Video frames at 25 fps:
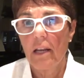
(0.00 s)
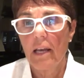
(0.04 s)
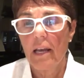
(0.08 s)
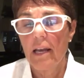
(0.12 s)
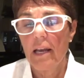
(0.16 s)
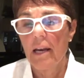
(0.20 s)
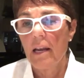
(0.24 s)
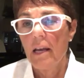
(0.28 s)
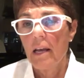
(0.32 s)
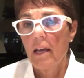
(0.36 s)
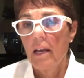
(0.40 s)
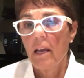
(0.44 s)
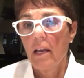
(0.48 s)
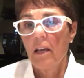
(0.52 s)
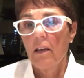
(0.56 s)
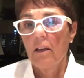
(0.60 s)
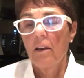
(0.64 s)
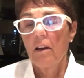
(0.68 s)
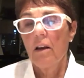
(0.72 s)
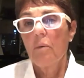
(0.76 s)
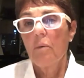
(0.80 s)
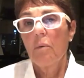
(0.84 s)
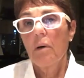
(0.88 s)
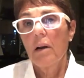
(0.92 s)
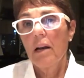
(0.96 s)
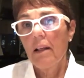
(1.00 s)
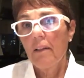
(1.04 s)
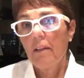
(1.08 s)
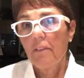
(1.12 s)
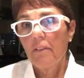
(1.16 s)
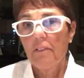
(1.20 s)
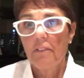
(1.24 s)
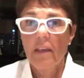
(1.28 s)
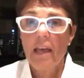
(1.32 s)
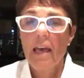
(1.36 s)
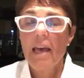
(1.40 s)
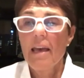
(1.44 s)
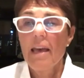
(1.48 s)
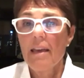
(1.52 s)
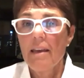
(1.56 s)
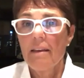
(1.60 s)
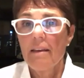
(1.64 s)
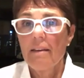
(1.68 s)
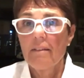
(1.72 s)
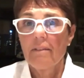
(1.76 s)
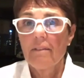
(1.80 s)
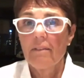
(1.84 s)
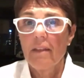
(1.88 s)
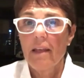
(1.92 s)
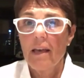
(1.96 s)
And you know what I'll say
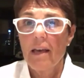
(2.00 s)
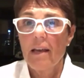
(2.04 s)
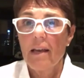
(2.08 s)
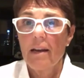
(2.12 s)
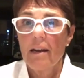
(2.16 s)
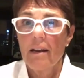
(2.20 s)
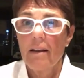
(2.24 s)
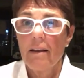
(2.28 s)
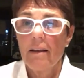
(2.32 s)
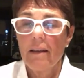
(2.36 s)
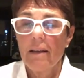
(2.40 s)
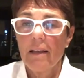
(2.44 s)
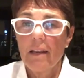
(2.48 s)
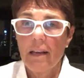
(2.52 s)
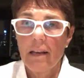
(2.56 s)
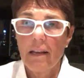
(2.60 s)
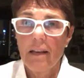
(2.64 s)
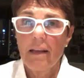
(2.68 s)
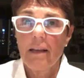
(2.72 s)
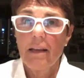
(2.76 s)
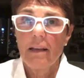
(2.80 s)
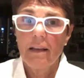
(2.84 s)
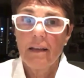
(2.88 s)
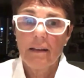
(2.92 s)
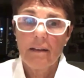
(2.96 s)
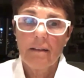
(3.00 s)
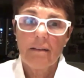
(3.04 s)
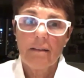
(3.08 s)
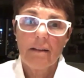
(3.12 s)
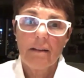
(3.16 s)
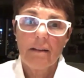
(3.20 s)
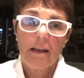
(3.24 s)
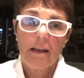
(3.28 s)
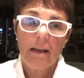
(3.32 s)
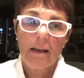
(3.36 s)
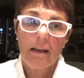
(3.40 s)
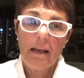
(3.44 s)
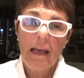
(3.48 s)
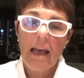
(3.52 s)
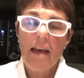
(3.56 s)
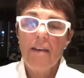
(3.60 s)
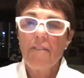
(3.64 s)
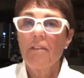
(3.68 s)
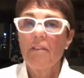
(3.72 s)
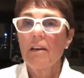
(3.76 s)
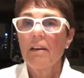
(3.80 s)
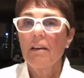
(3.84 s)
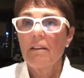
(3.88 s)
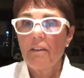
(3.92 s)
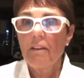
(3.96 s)
is that if it
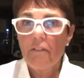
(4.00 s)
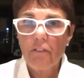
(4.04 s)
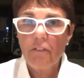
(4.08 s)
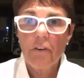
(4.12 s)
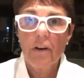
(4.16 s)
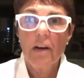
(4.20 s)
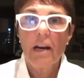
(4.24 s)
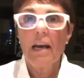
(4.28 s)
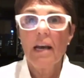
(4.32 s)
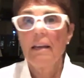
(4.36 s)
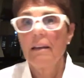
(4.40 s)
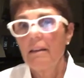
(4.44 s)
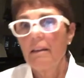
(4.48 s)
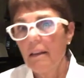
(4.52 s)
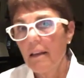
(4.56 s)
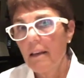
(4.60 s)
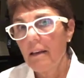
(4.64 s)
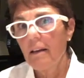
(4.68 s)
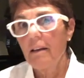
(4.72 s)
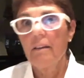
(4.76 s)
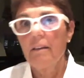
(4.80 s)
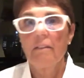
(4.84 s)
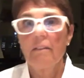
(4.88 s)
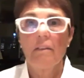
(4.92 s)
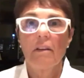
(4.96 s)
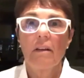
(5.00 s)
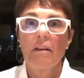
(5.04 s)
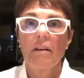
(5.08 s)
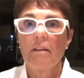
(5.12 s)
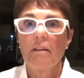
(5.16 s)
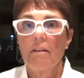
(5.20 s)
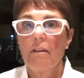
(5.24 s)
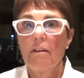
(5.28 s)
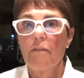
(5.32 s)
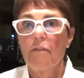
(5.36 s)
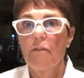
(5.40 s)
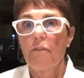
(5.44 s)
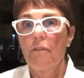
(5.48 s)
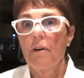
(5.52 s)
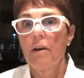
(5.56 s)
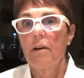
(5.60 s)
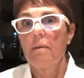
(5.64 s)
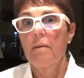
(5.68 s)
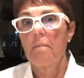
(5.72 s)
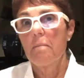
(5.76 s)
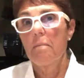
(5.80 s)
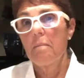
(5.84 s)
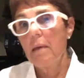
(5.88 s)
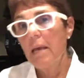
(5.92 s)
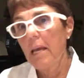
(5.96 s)
having different ideas and
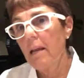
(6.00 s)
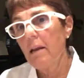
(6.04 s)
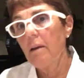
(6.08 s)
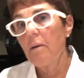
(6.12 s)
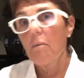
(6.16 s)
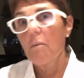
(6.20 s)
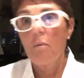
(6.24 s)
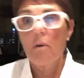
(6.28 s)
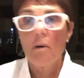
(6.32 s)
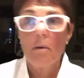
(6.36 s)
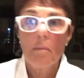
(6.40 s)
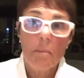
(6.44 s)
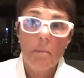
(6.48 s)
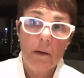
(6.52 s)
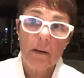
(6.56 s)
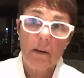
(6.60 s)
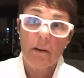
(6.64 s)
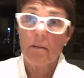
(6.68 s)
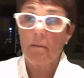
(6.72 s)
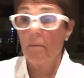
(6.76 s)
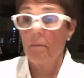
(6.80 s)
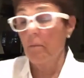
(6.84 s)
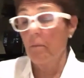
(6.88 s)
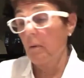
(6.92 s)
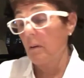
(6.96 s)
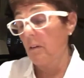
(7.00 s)
different men, women,